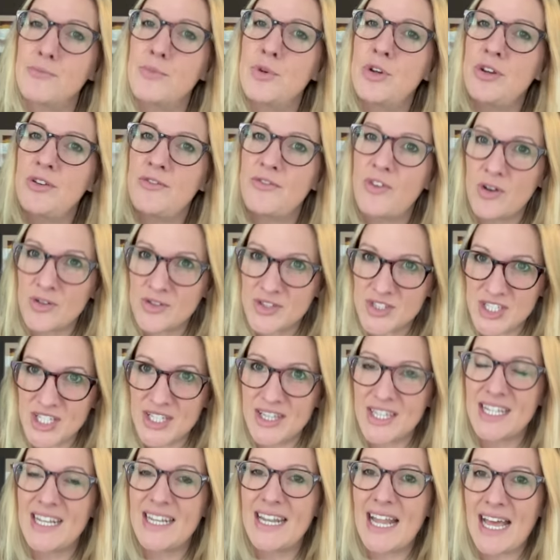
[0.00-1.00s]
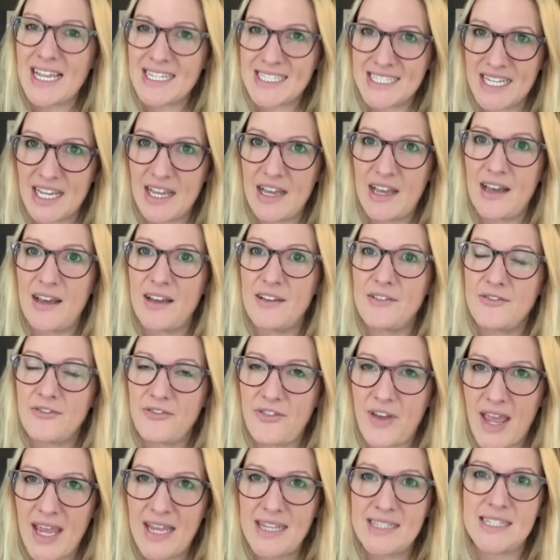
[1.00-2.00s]
move on to the latter
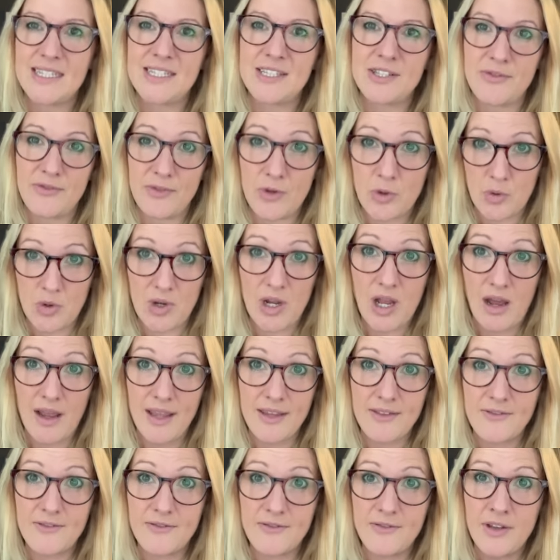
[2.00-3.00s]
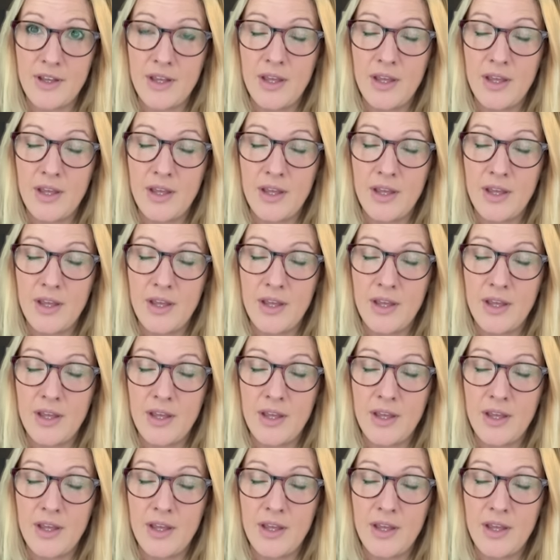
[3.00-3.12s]
phases of your life.